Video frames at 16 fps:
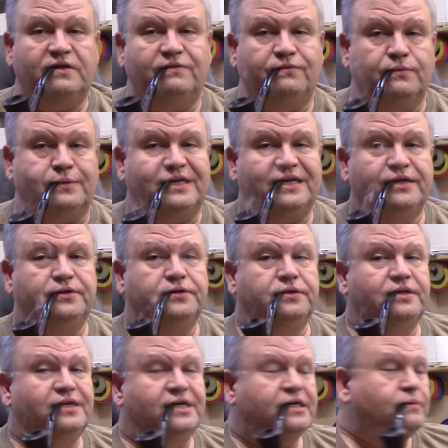of why you
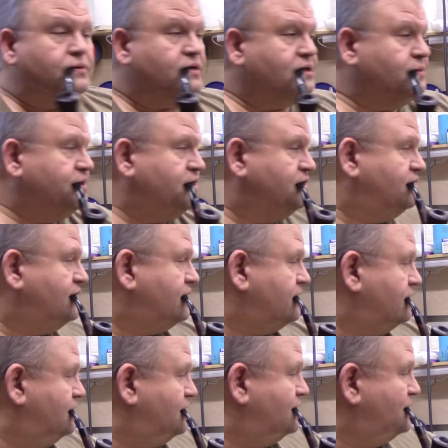should not work when you're
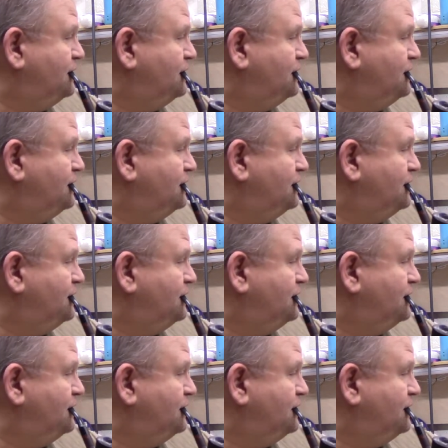tired.